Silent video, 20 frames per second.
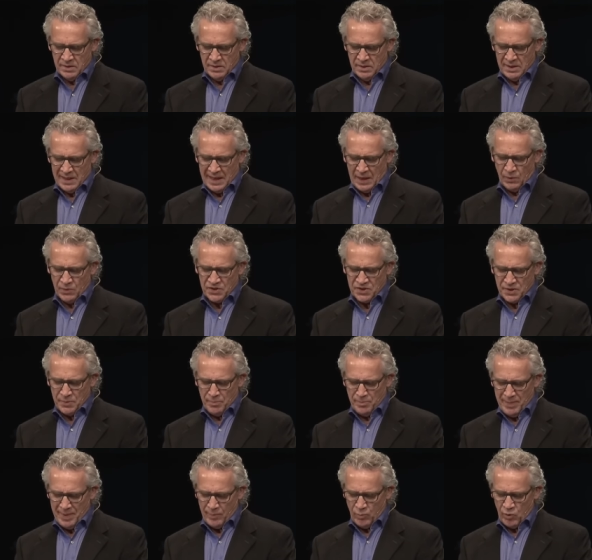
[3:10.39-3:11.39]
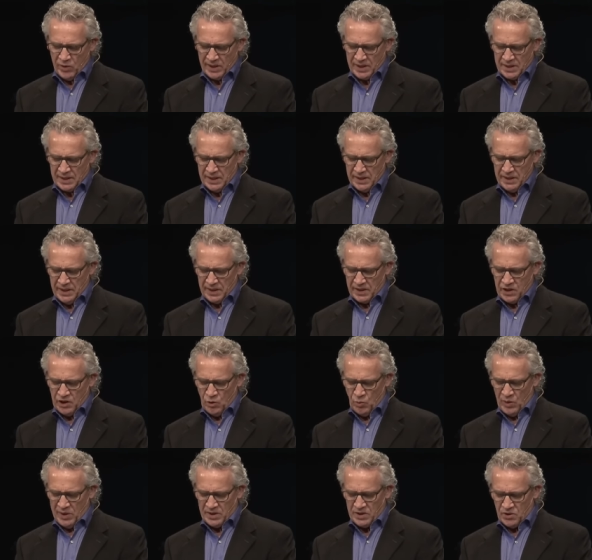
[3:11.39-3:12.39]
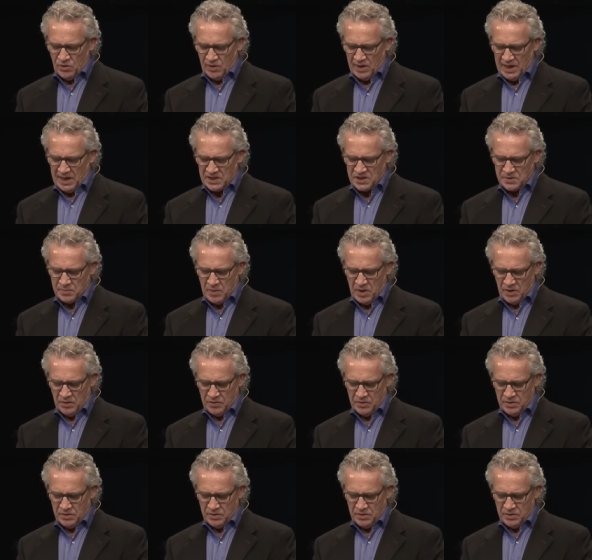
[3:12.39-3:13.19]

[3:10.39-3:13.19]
how was the memory clinic you went to last month?"